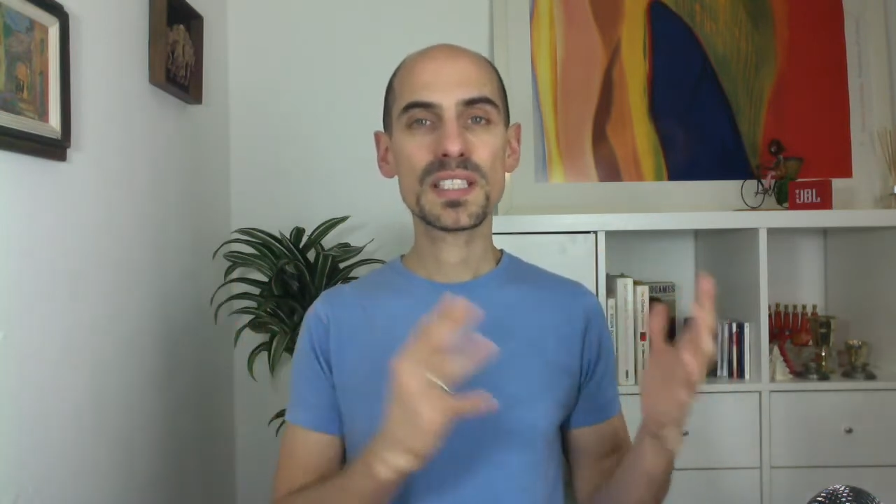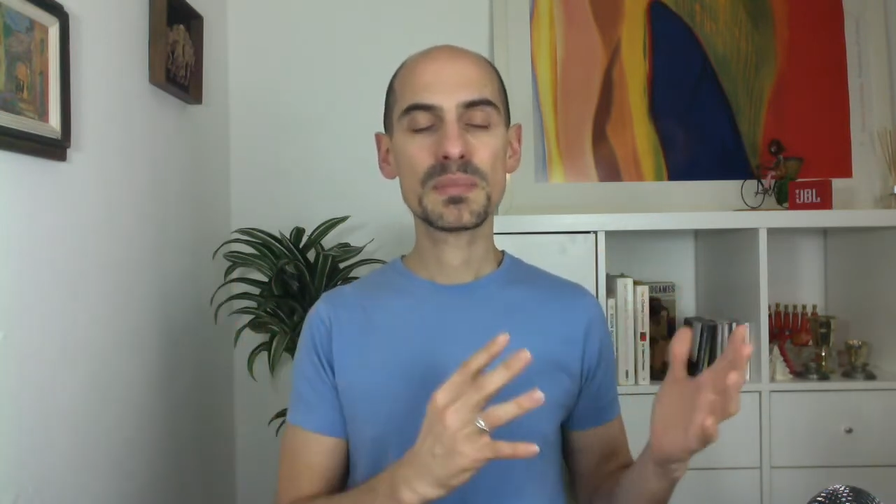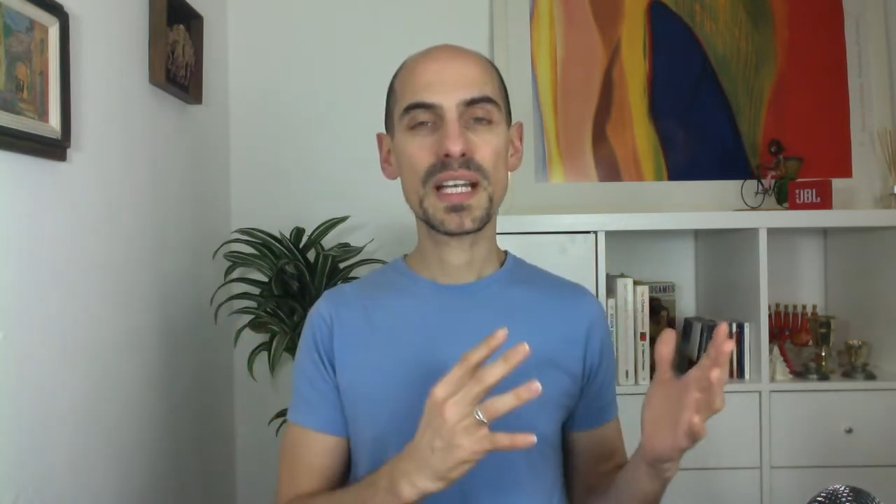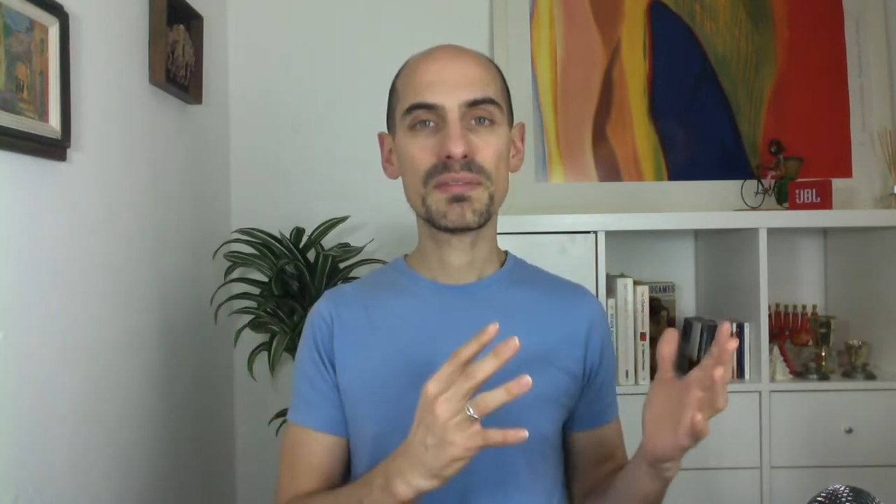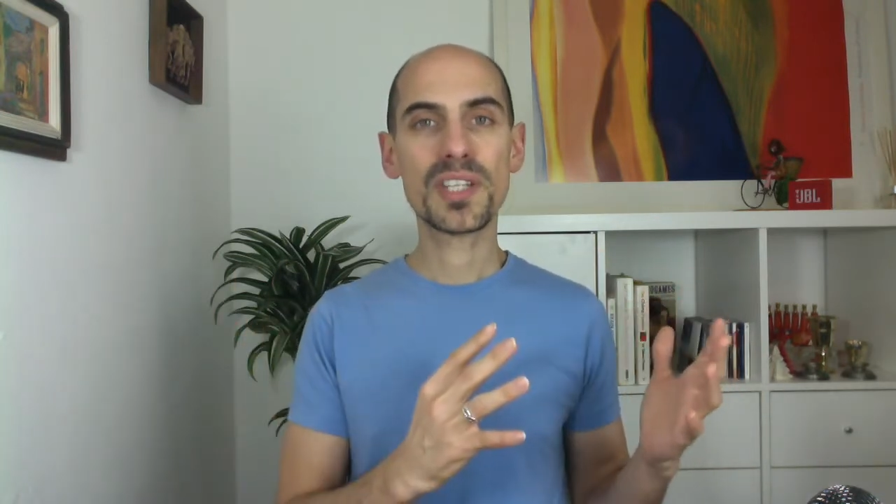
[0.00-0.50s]
time
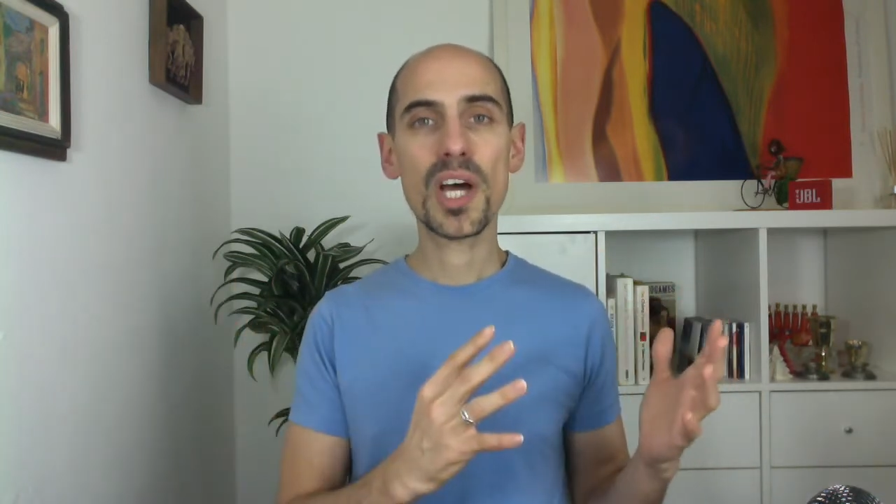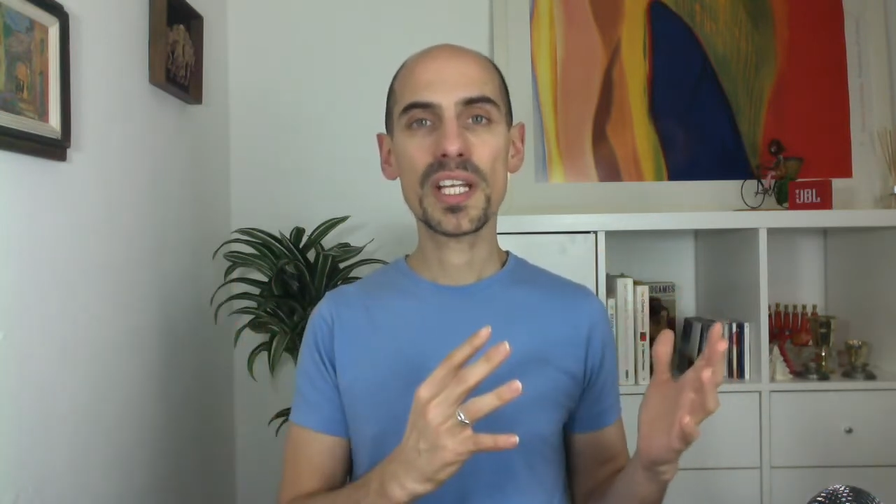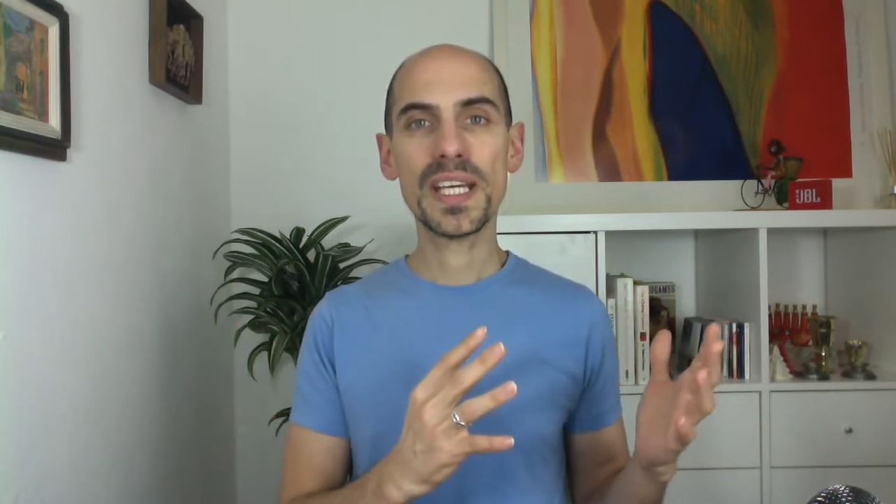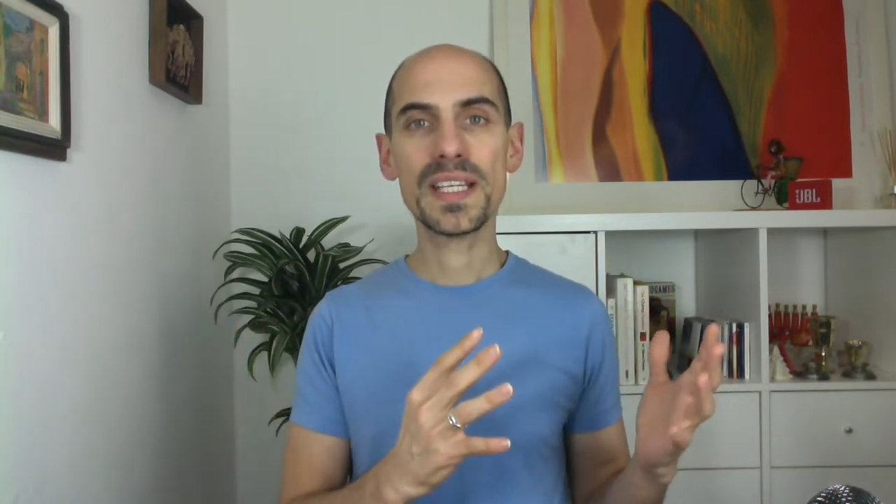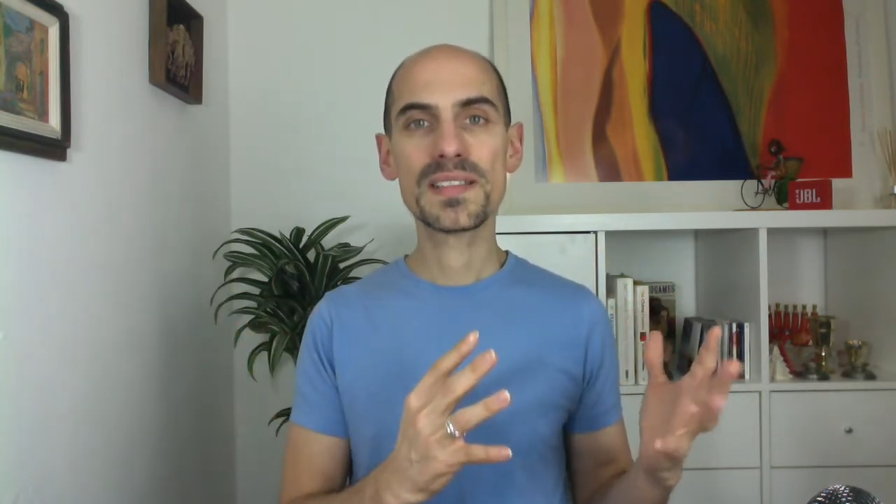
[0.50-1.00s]
that I've done
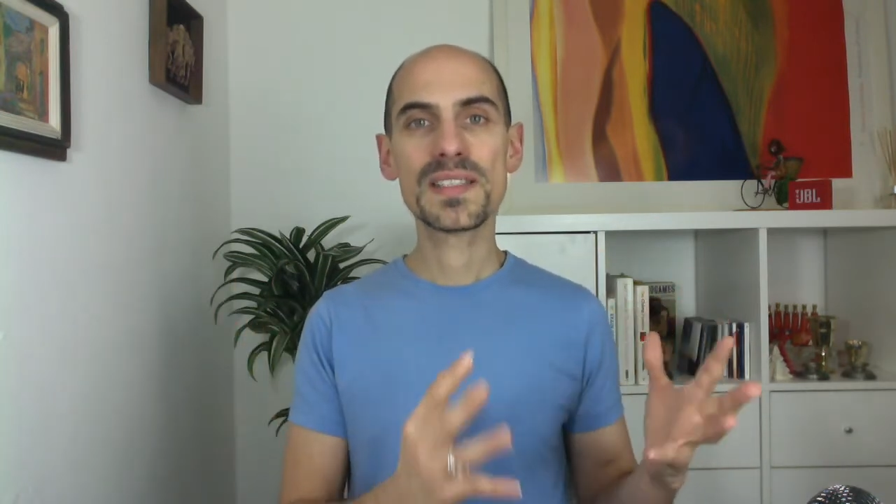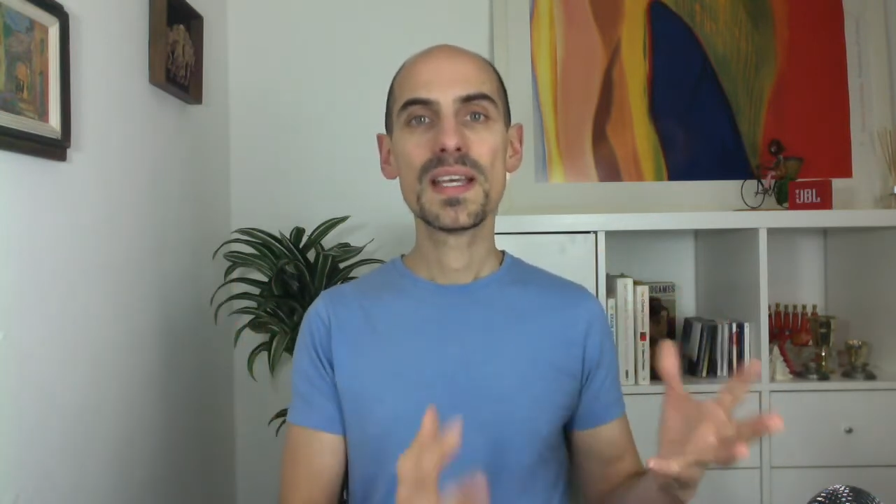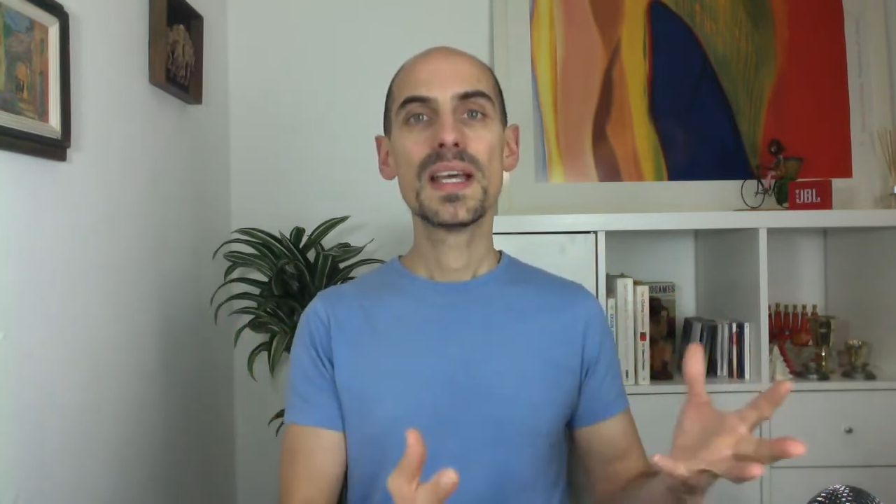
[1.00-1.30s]
it,